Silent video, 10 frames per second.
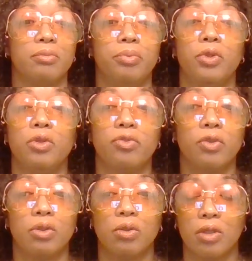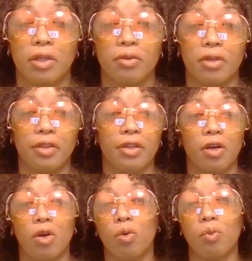beautiful in
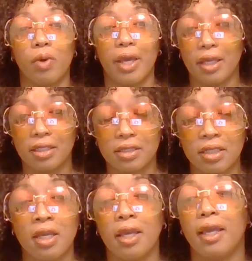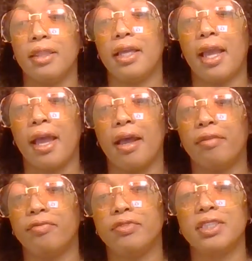their own ways, and they
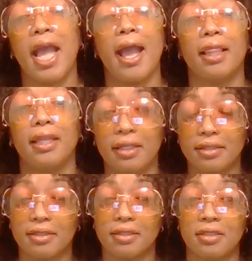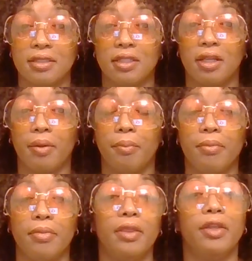have talent
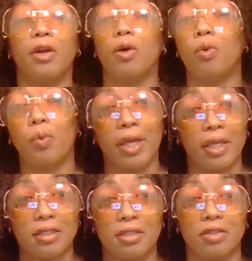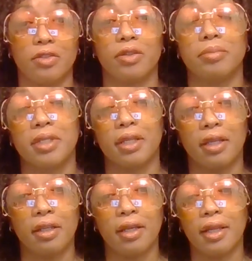in their own ways. You know what I'm
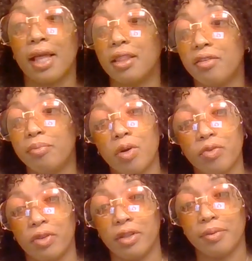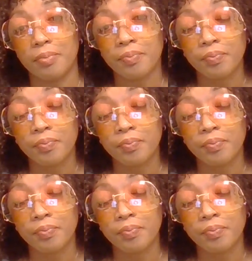saying? And I love both of them.